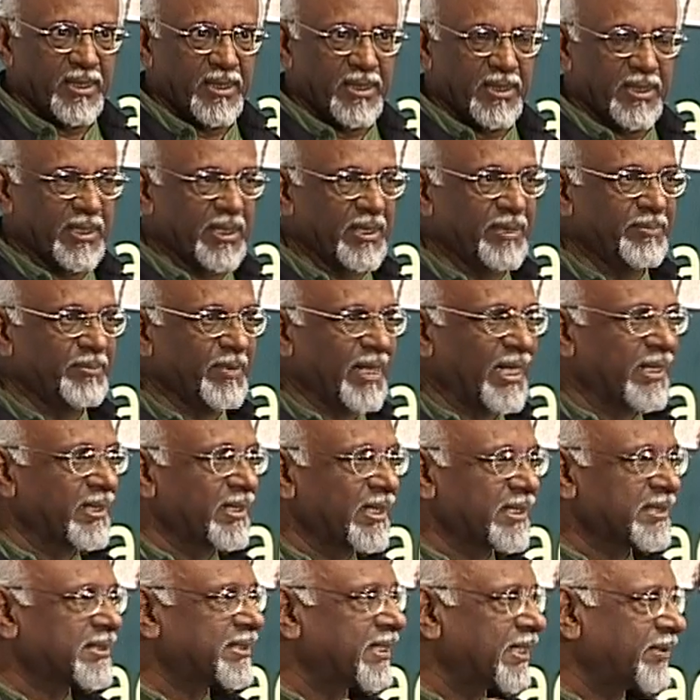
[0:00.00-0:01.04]
in
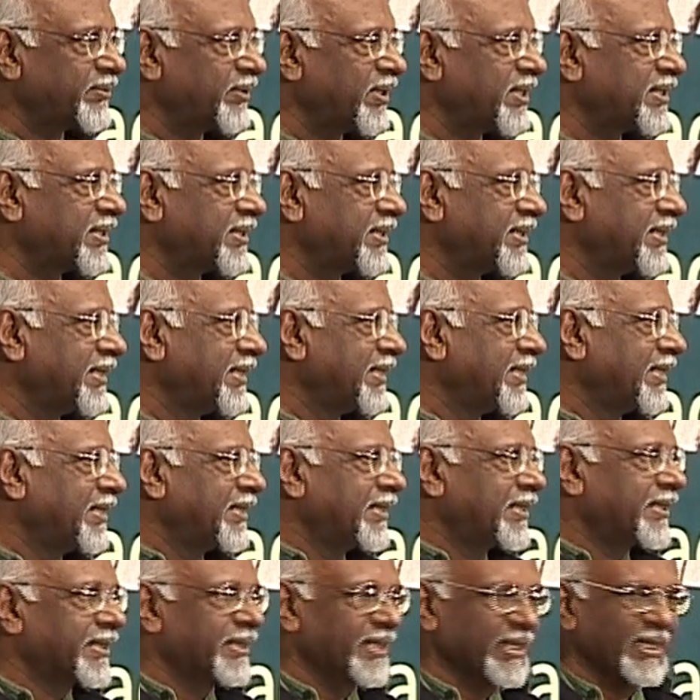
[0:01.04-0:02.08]
manners that were
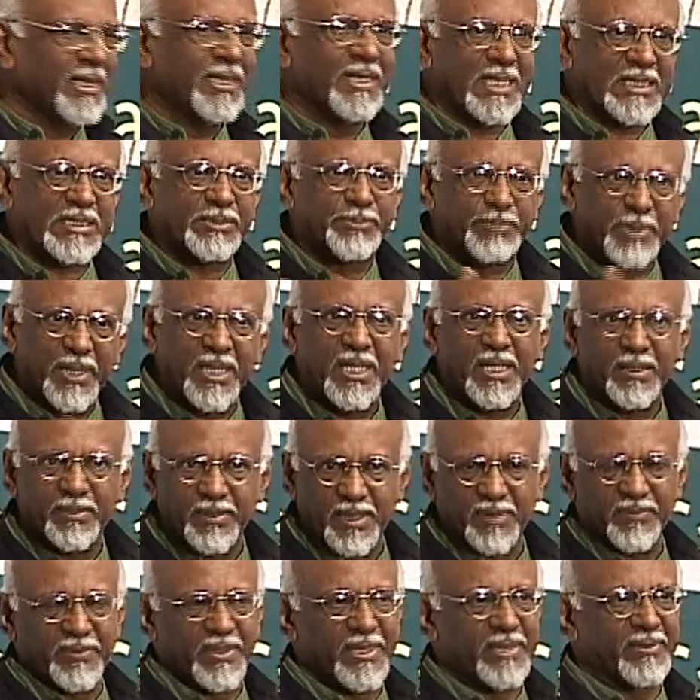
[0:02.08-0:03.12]
really
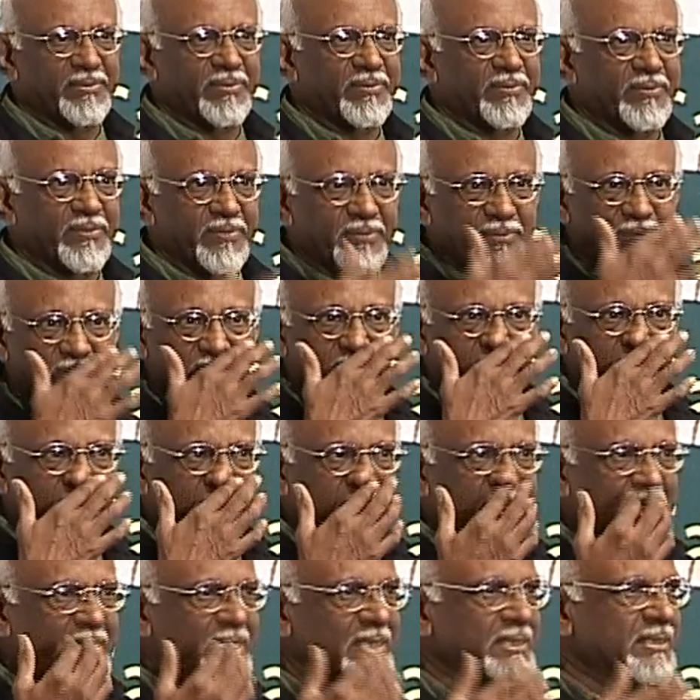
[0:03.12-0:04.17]
despicable, where
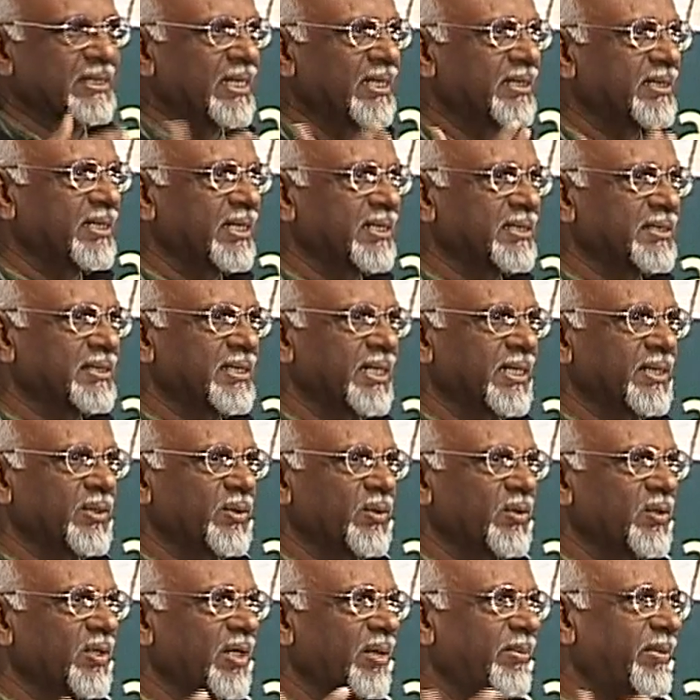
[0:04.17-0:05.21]
they're saying things like,
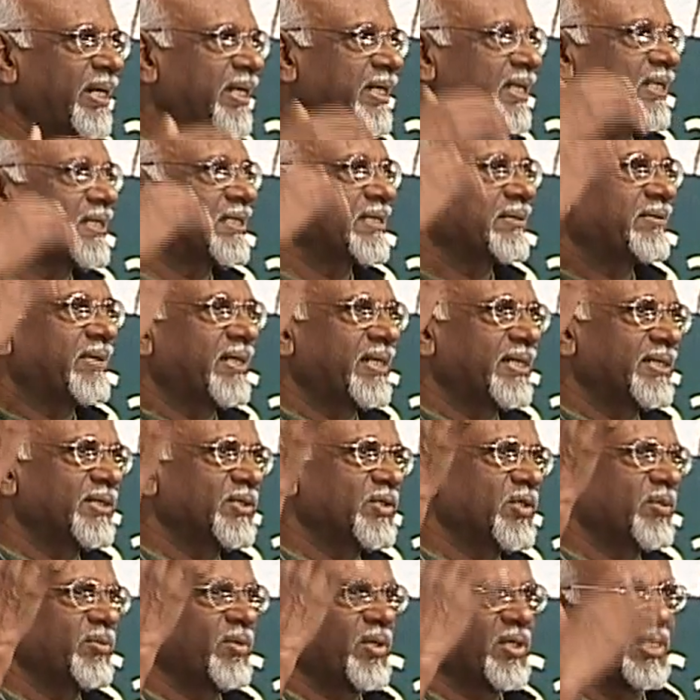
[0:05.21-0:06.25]
oh, hamare jawan
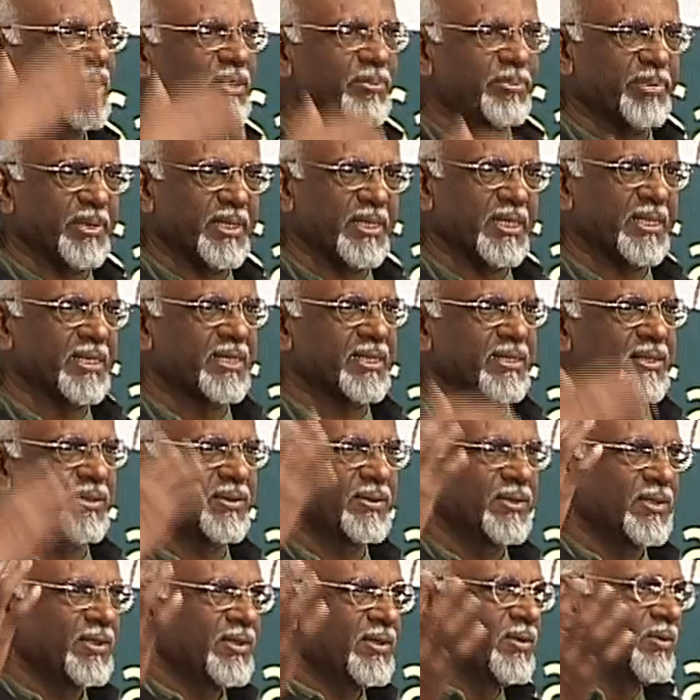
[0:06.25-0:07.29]
jo border pe hai,
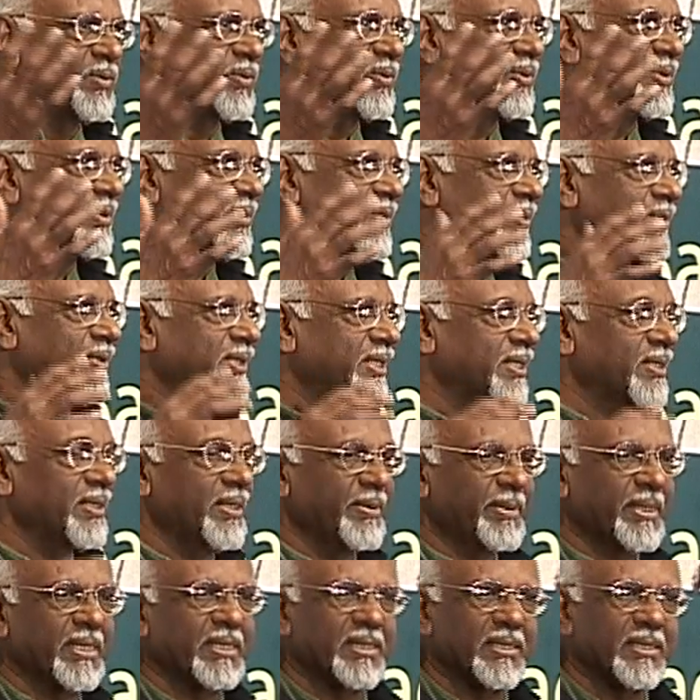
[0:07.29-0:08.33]
unko,
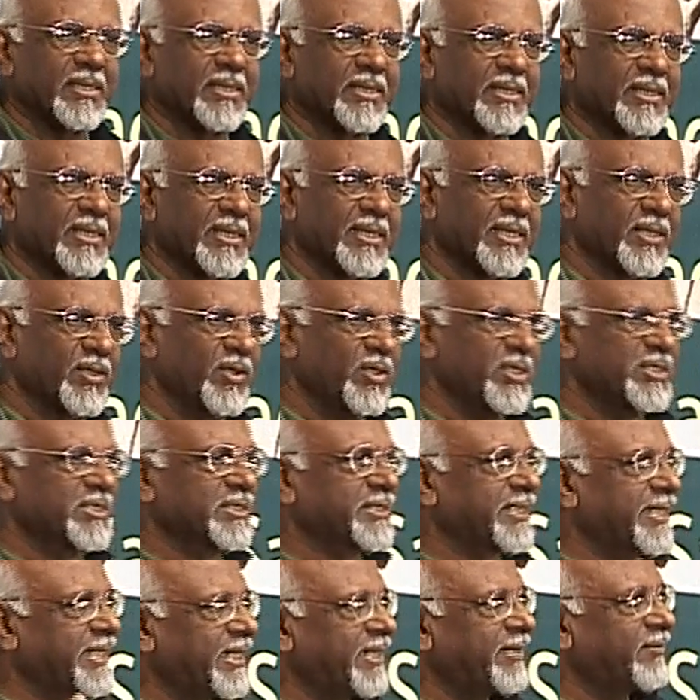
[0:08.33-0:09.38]
I mean, they're not
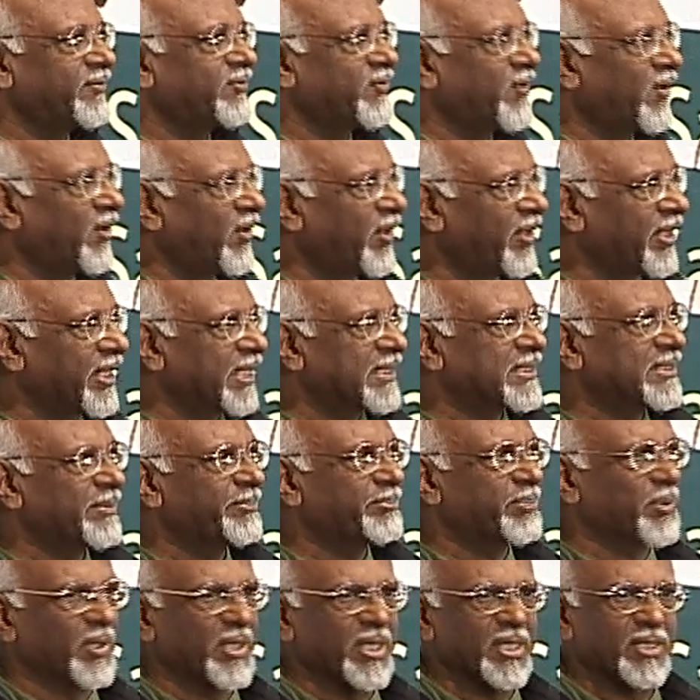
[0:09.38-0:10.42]
seeing war as a
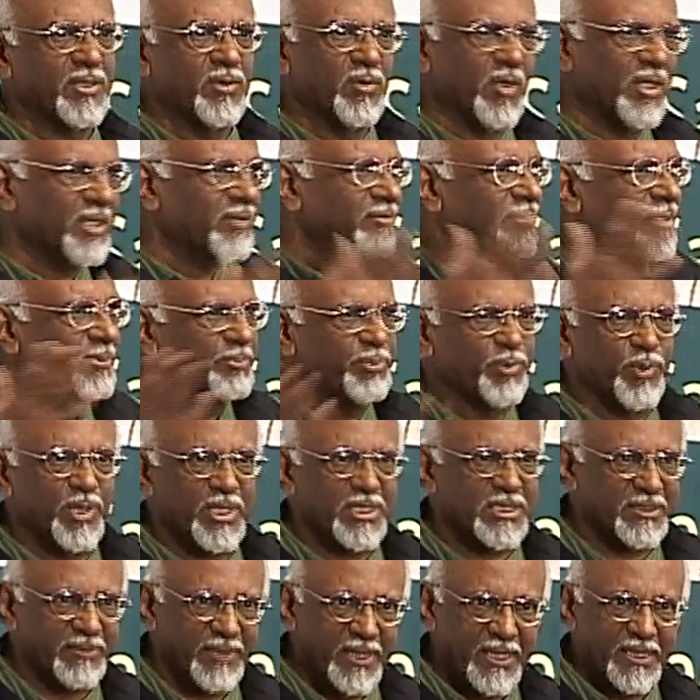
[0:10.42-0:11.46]
product, not of the poor
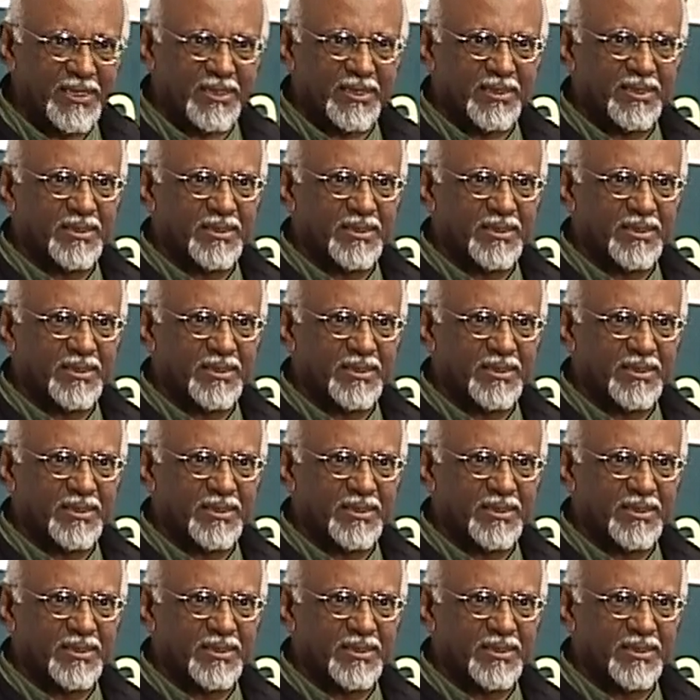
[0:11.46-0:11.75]
jawan,